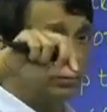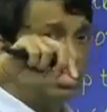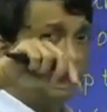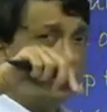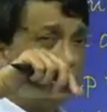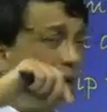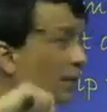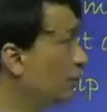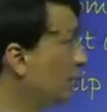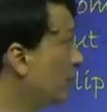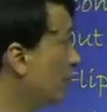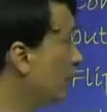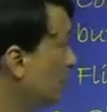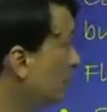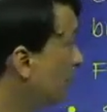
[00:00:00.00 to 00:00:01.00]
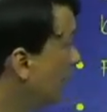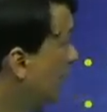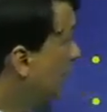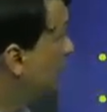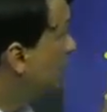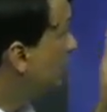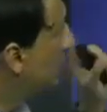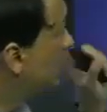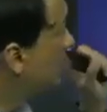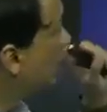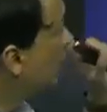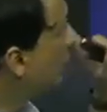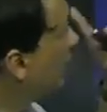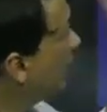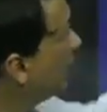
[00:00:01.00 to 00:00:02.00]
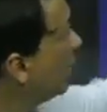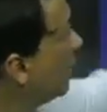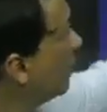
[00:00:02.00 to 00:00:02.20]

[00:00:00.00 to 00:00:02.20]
Okay, kindly remember, this is a very